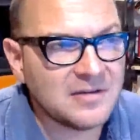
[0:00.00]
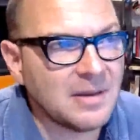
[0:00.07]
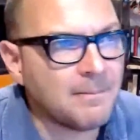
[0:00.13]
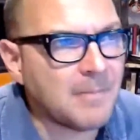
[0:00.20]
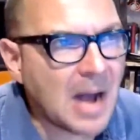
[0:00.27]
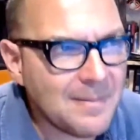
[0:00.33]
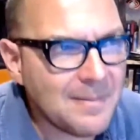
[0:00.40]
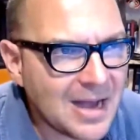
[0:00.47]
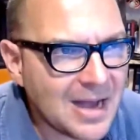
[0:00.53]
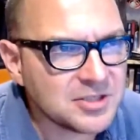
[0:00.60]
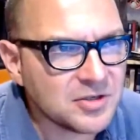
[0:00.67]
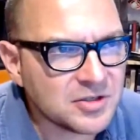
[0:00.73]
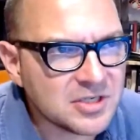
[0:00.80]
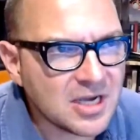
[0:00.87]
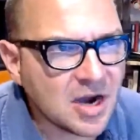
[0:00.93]
to
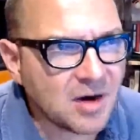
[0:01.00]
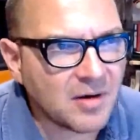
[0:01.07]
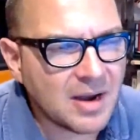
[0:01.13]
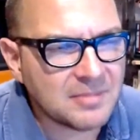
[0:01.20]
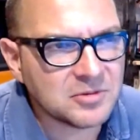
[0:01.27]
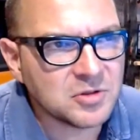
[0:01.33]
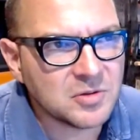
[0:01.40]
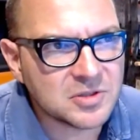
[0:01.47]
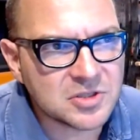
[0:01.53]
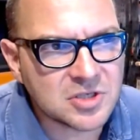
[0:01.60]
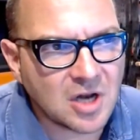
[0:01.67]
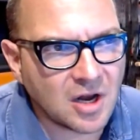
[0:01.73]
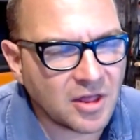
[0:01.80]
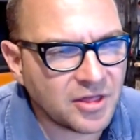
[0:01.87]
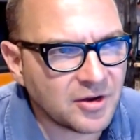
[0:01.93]
bypass your DRM to
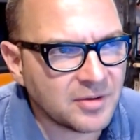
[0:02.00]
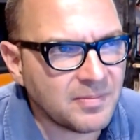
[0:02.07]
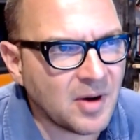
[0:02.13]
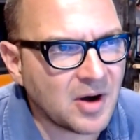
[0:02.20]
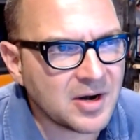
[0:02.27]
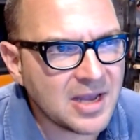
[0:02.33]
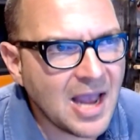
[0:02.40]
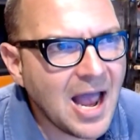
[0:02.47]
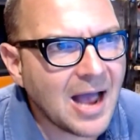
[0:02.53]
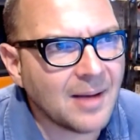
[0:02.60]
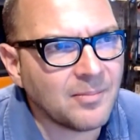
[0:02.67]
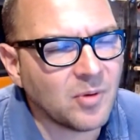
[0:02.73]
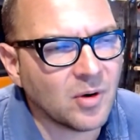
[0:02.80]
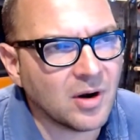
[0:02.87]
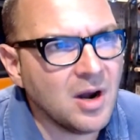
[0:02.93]
install a third-party
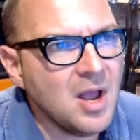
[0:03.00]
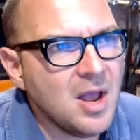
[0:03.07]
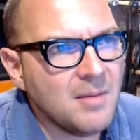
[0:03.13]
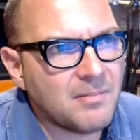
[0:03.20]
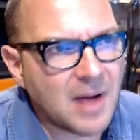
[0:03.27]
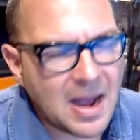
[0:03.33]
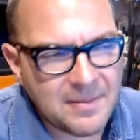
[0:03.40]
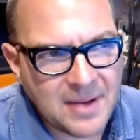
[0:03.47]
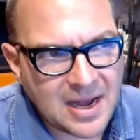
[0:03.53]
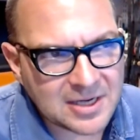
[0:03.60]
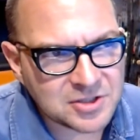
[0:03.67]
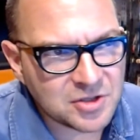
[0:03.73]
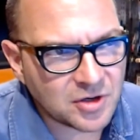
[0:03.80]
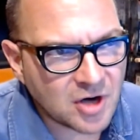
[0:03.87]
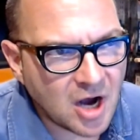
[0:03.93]
app, or
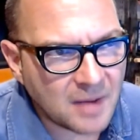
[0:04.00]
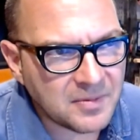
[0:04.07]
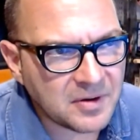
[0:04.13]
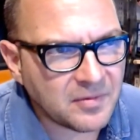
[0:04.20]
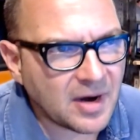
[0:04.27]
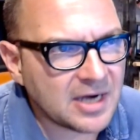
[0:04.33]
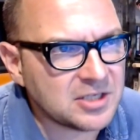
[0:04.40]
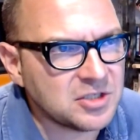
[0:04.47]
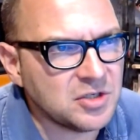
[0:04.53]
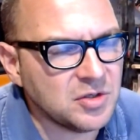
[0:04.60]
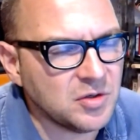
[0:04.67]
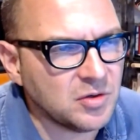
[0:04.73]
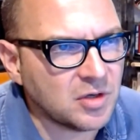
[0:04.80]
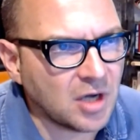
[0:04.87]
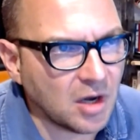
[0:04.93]
bypass your copyright
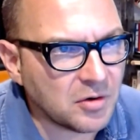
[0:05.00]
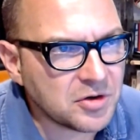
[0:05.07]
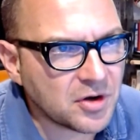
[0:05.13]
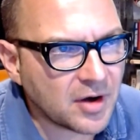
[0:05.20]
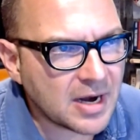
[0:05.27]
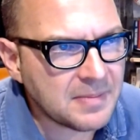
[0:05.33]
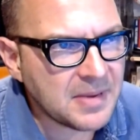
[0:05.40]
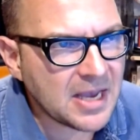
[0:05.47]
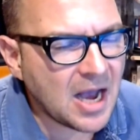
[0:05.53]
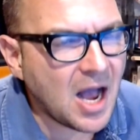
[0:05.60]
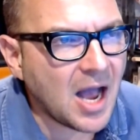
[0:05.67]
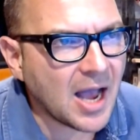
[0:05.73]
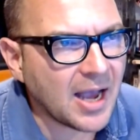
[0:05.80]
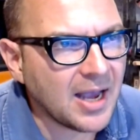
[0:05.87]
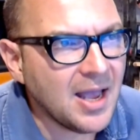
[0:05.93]
to clone your
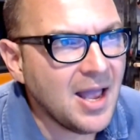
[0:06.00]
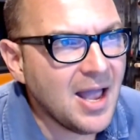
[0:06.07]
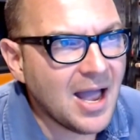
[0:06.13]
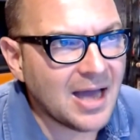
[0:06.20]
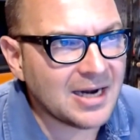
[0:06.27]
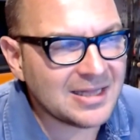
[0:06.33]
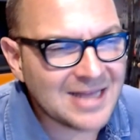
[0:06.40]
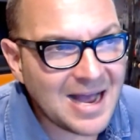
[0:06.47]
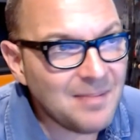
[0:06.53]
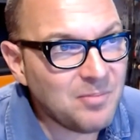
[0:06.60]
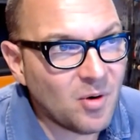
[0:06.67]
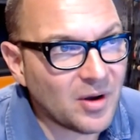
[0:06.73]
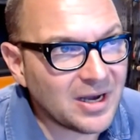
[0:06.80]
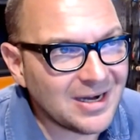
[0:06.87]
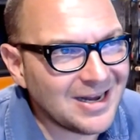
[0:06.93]
API. And at that
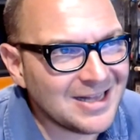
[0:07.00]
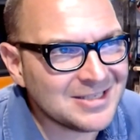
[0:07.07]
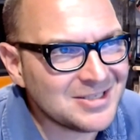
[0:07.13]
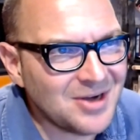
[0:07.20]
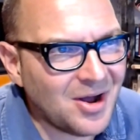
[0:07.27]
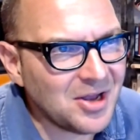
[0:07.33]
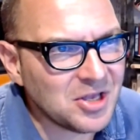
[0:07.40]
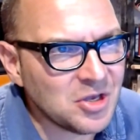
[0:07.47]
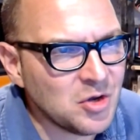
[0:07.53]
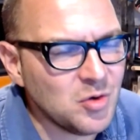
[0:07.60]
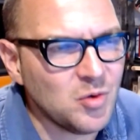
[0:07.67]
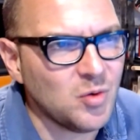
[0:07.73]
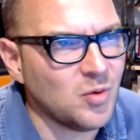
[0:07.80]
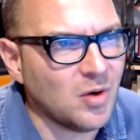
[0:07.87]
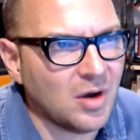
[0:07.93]
point, it's not
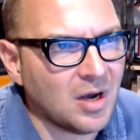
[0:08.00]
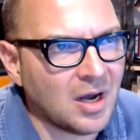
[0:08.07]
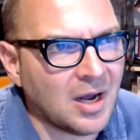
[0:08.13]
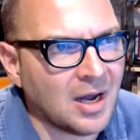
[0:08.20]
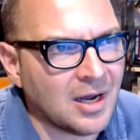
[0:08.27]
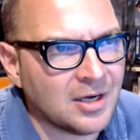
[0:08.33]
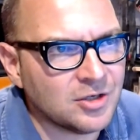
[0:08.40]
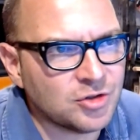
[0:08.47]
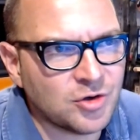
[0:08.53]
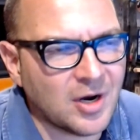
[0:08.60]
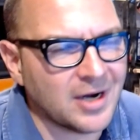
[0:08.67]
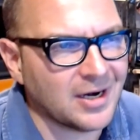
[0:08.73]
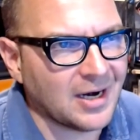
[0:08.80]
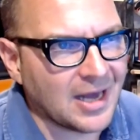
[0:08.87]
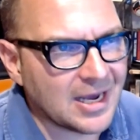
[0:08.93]
you
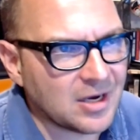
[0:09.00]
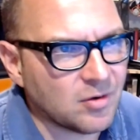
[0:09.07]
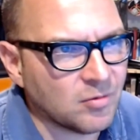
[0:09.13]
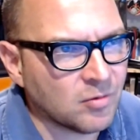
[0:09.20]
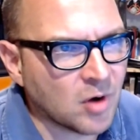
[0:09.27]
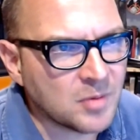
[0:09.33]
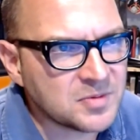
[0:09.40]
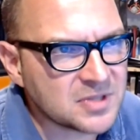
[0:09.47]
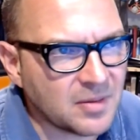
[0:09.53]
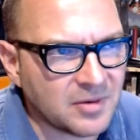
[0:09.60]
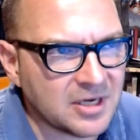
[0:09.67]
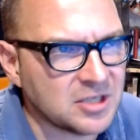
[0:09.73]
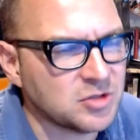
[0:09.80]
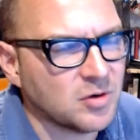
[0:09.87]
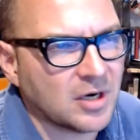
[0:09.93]
trying to like rope
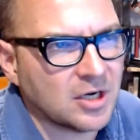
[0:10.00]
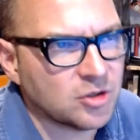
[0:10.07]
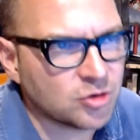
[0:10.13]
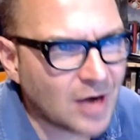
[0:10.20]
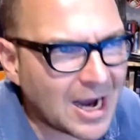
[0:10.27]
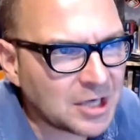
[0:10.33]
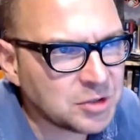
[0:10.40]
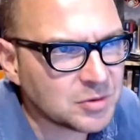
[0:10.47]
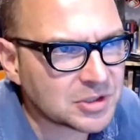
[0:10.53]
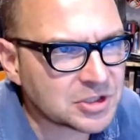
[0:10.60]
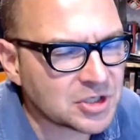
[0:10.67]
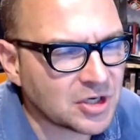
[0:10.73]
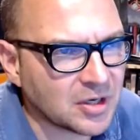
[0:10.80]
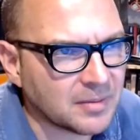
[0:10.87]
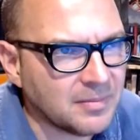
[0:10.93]
someone into a contractual
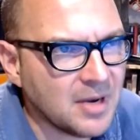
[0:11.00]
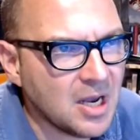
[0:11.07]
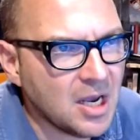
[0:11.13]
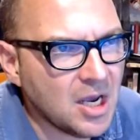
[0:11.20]
term.